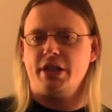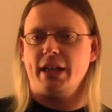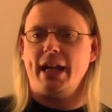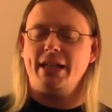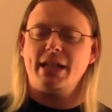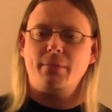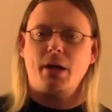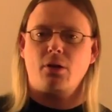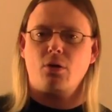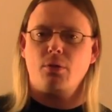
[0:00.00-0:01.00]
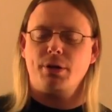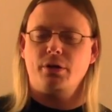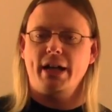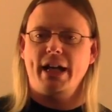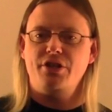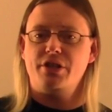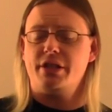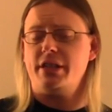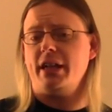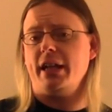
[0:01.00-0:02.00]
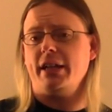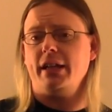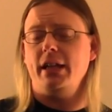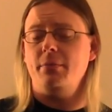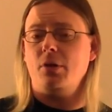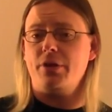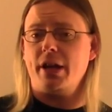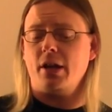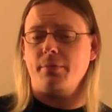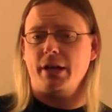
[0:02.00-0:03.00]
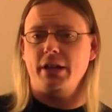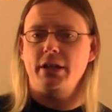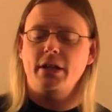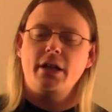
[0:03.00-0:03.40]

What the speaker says: in Antimicrobial Agents and Chemotherapy